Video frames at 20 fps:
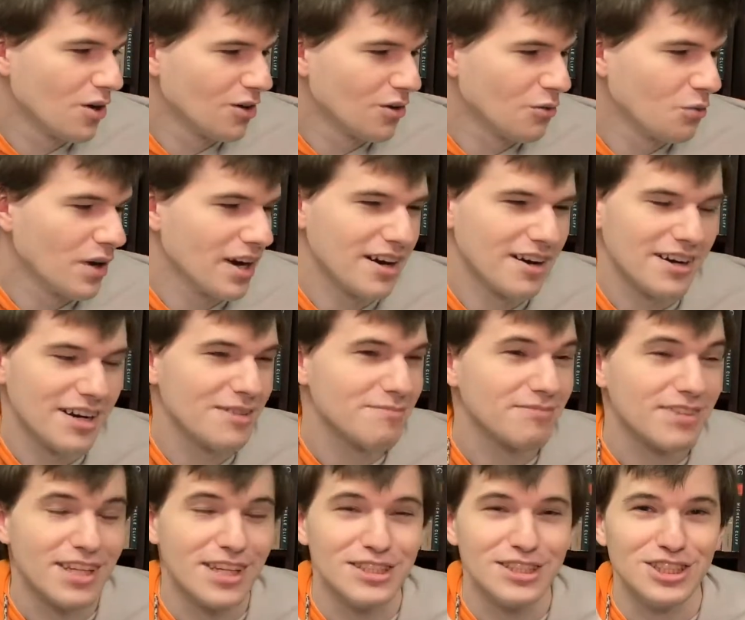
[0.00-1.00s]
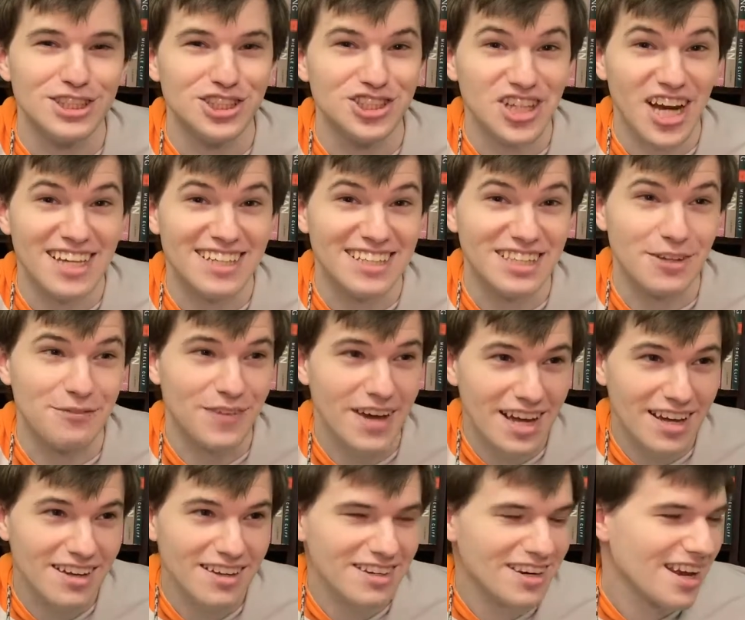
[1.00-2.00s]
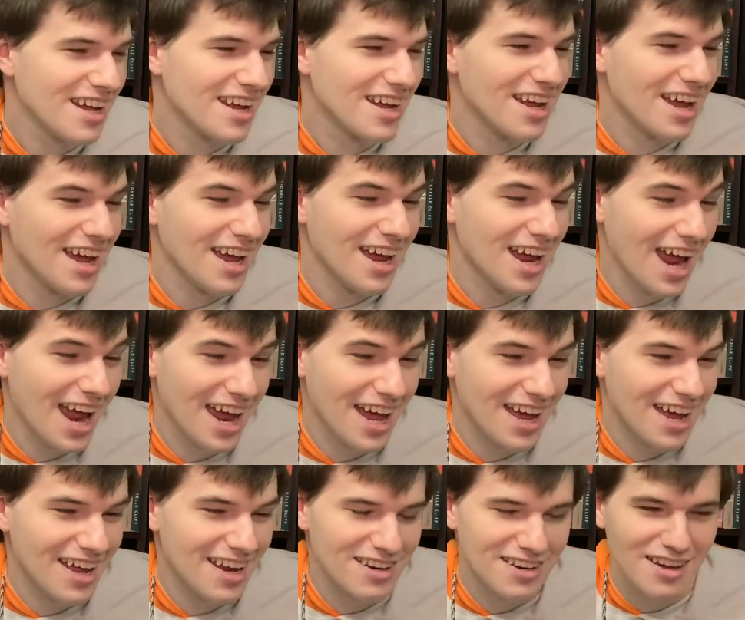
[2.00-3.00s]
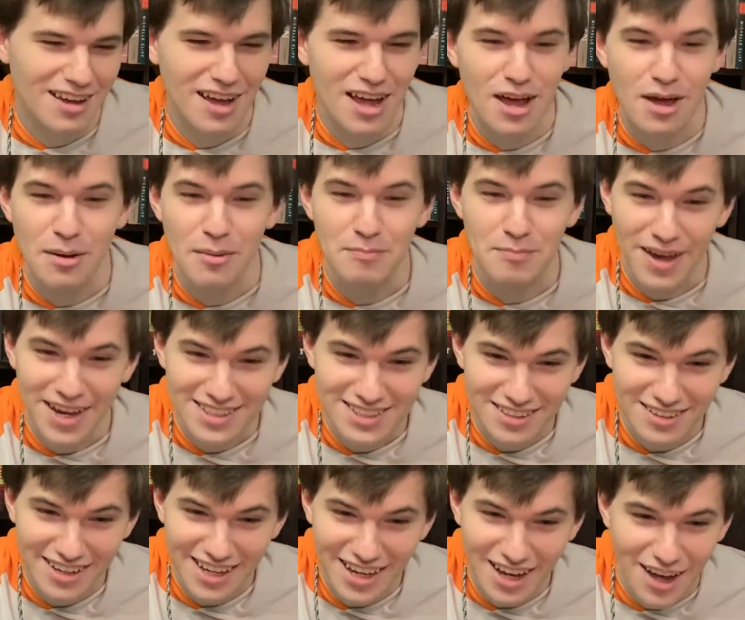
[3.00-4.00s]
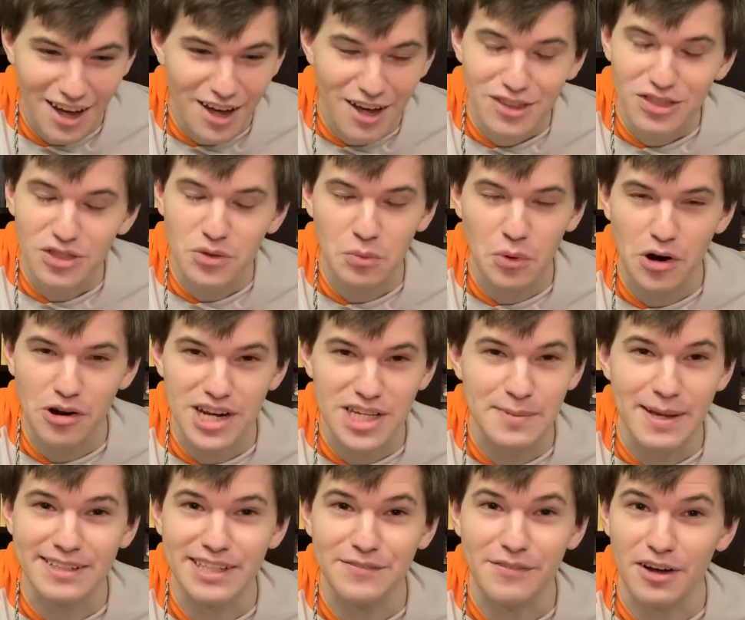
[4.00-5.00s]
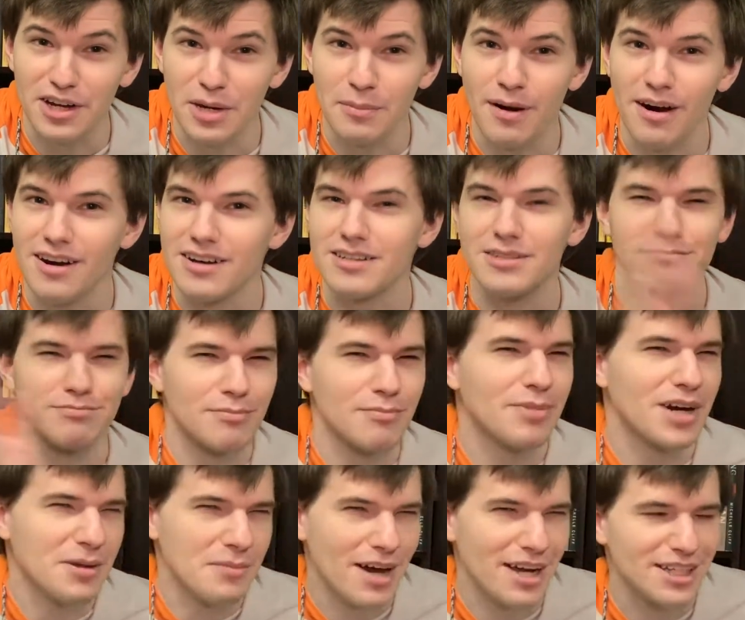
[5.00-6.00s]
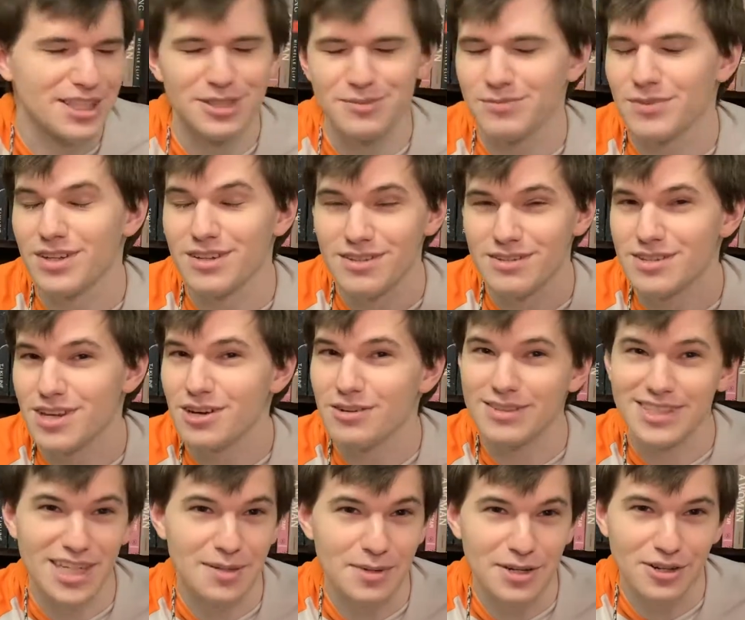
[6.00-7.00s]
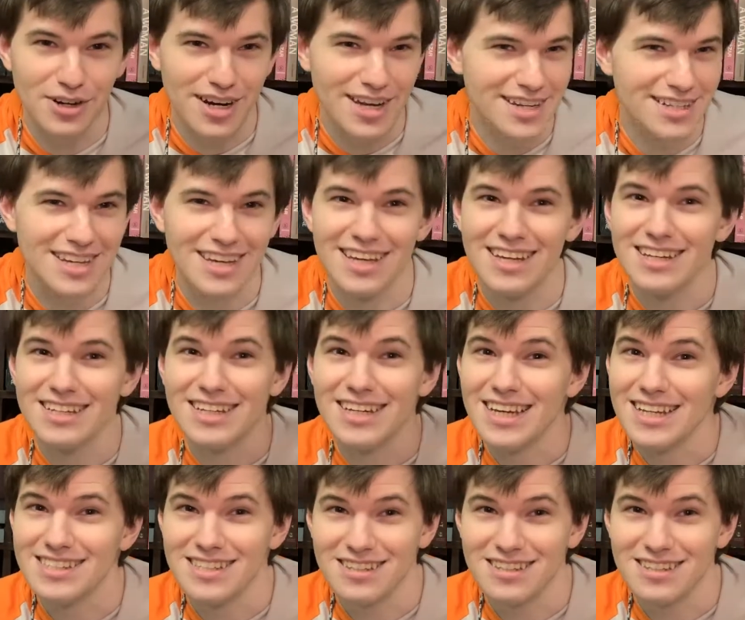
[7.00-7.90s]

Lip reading: where shit has hit the fan, and basically the world is basically falling apart, pretty much. So it's gonna be great. It's